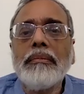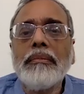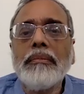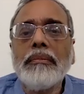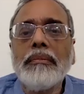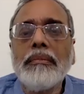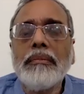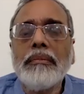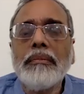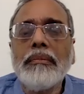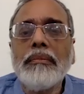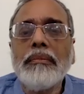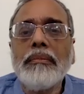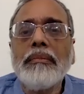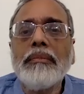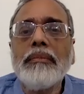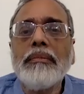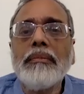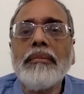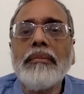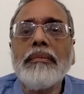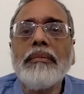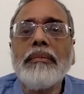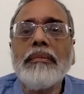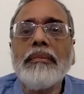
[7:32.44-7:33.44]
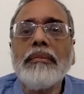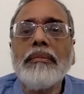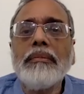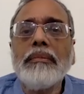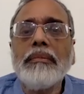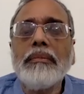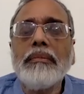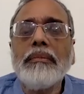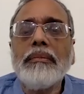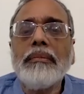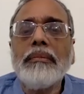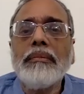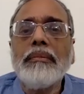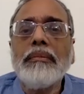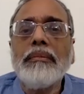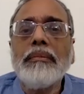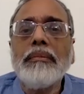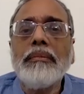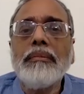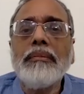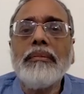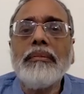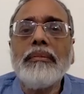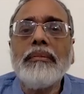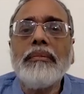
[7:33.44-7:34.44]

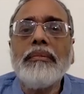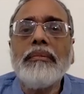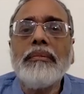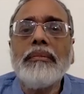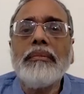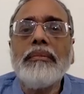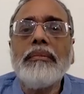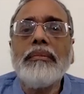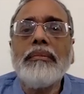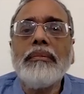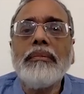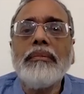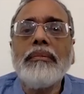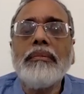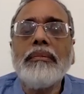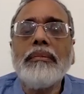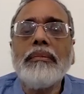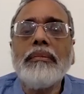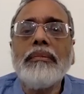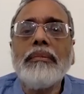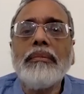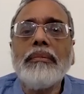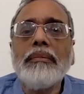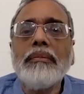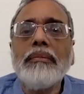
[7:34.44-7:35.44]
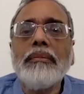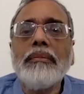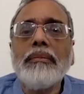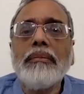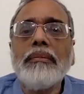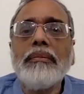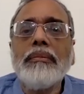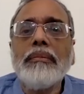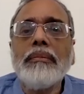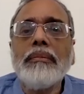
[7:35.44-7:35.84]
(not speaking)